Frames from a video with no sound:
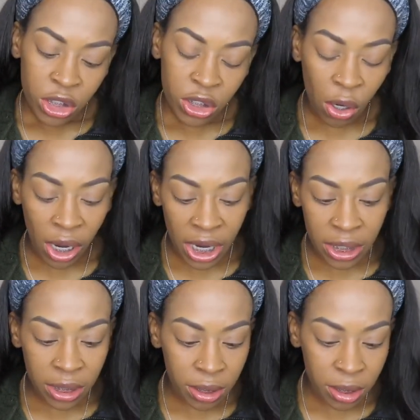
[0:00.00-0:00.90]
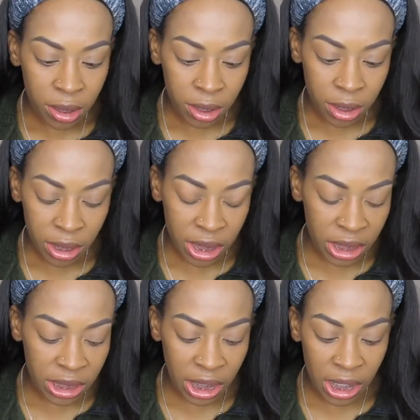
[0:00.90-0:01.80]
Tarte.
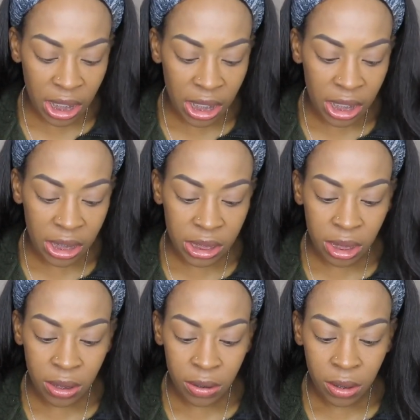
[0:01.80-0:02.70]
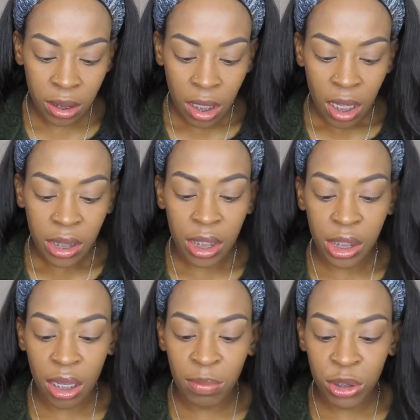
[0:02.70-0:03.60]
This is the
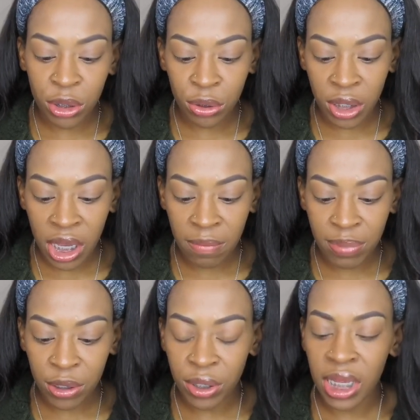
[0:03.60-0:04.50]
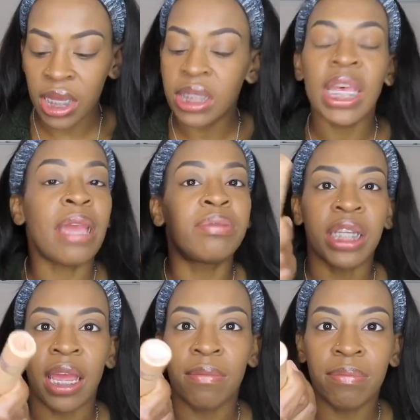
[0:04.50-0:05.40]
Double Duty Beauty Tape
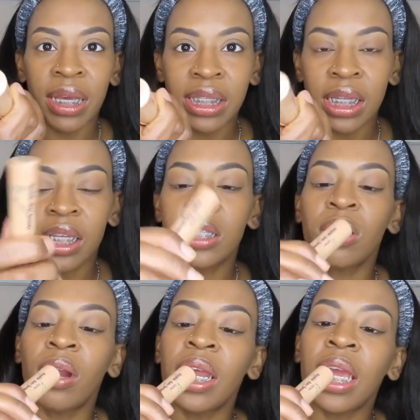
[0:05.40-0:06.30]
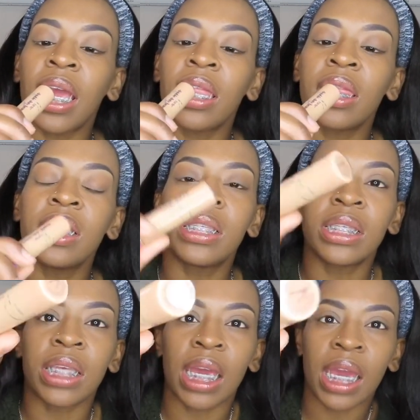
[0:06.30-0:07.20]
Shape, basically Tarte, and this
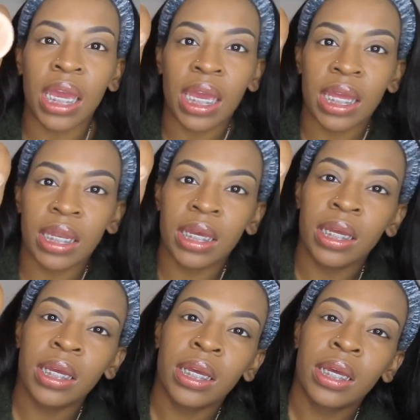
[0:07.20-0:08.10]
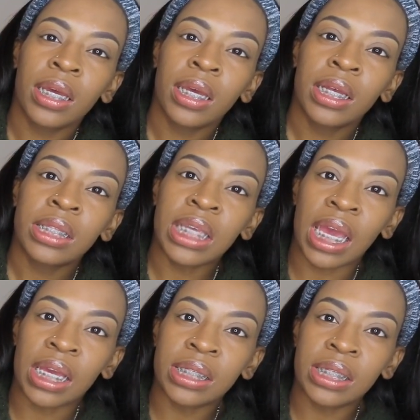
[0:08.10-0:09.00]
is in
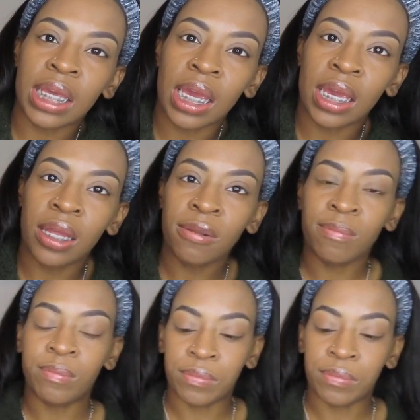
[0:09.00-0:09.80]
Tan Sand.